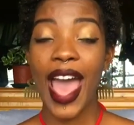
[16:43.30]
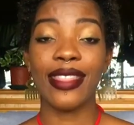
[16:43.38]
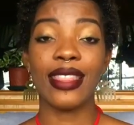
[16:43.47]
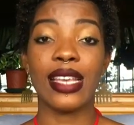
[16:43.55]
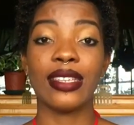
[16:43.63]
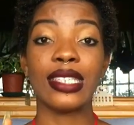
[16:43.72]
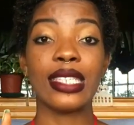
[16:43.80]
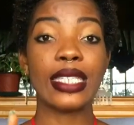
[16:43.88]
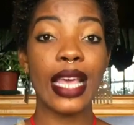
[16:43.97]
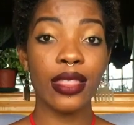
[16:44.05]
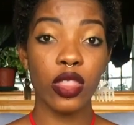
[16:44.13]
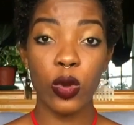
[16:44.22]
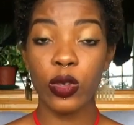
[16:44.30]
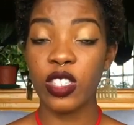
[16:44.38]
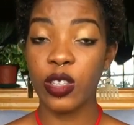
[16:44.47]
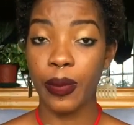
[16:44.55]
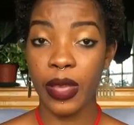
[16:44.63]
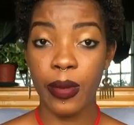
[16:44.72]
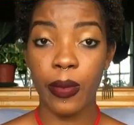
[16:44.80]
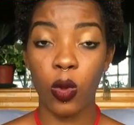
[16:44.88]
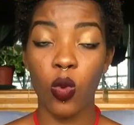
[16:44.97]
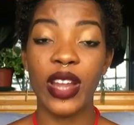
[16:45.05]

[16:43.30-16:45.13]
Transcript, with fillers: and they send those to people